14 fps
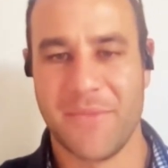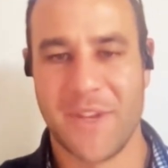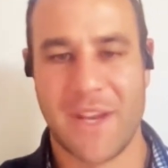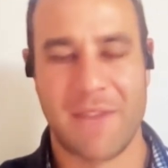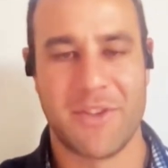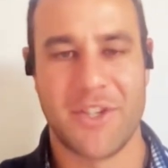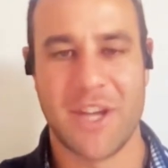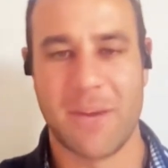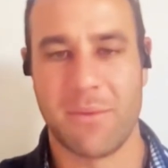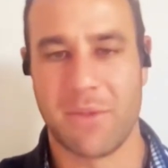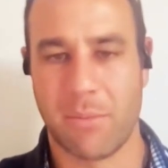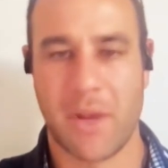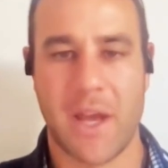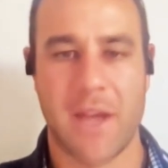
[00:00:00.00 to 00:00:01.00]
you'd have a chat with
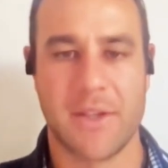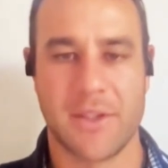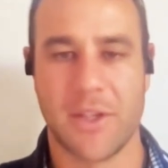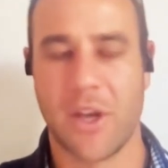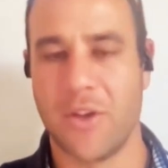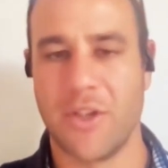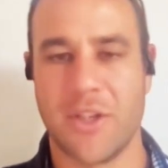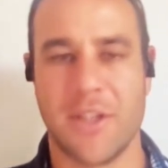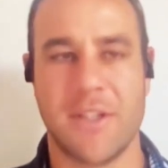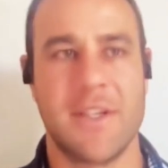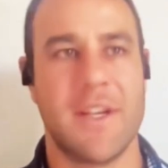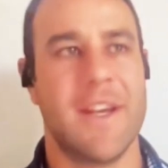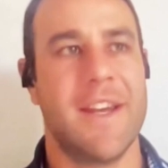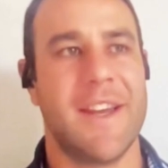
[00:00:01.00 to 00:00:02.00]
the players, the
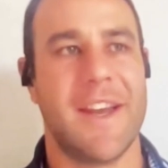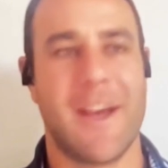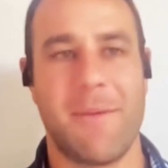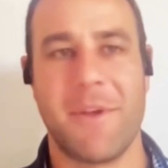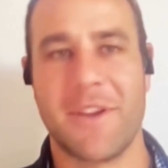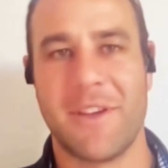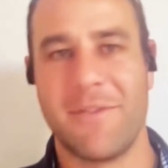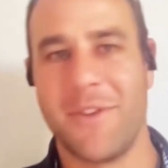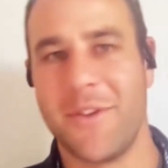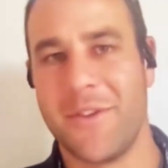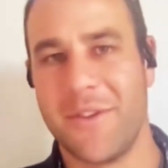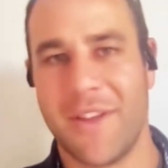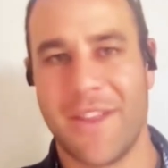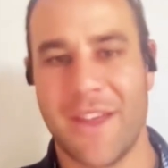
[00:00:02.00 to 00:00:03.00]
coaches, and they'll give
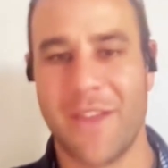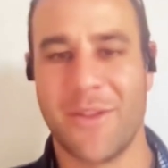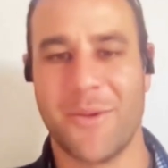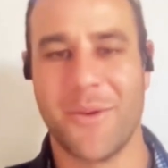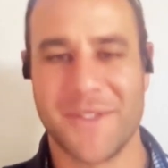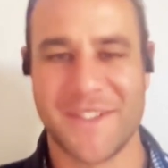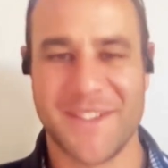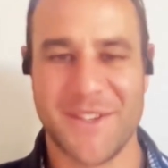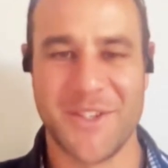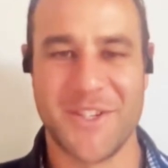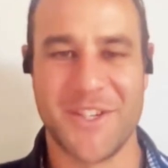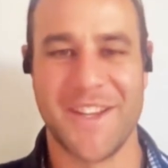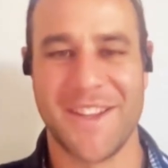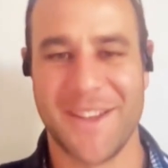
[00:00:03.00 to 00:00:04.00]
you their thoughts, and
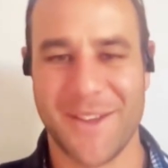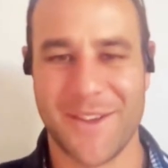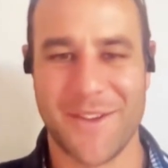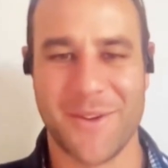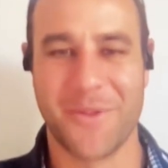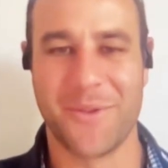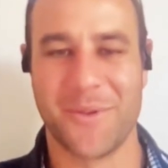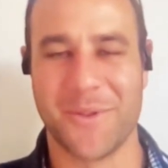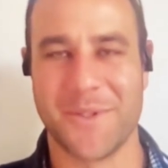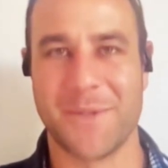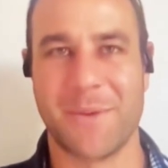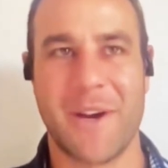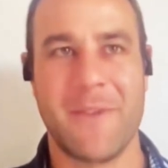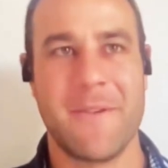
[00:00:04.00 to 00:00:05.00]
you'd share your
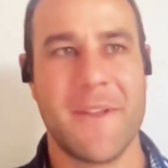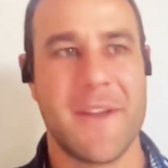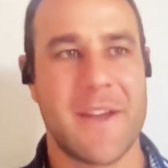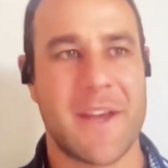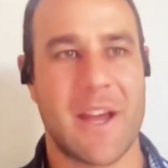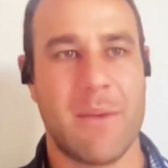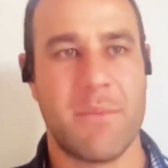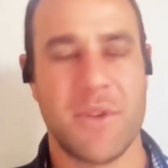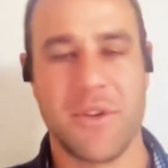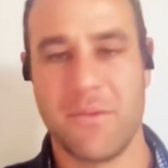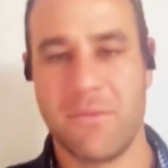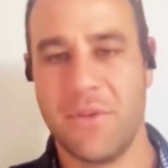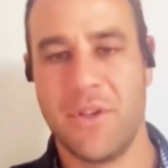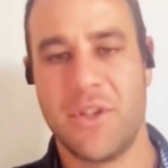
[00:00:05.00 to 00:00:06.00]
thoughts as well. But
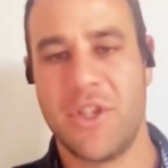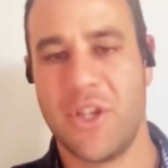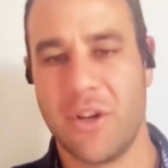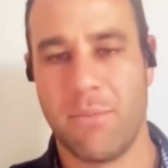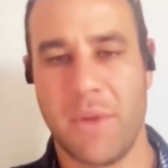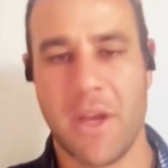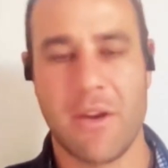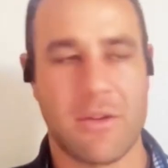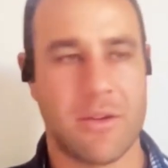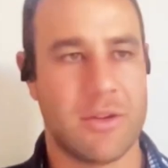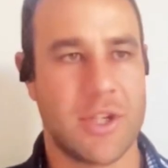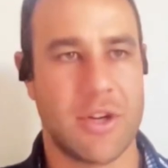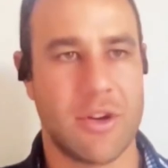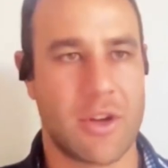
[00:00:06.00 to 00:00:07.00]
you'd share a beer, you'd
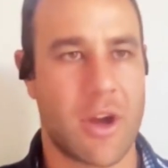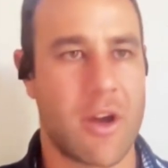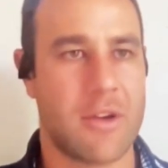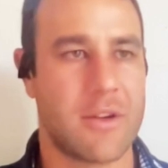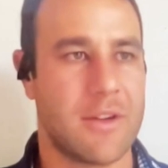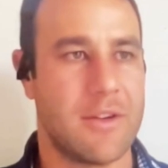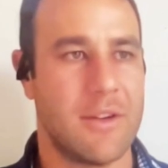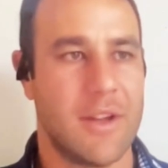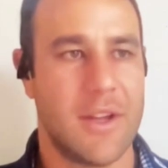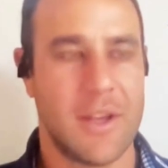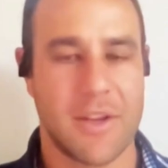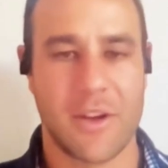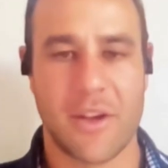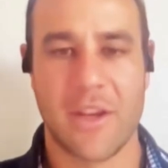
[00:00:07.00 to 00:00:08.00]
share a Coke, and
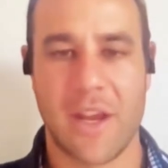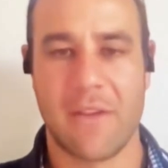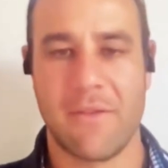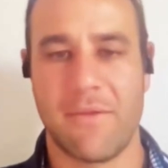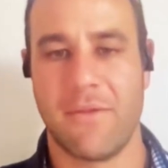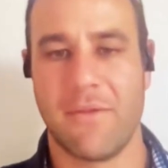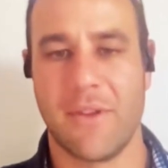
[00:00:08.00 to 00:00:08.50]
you'd have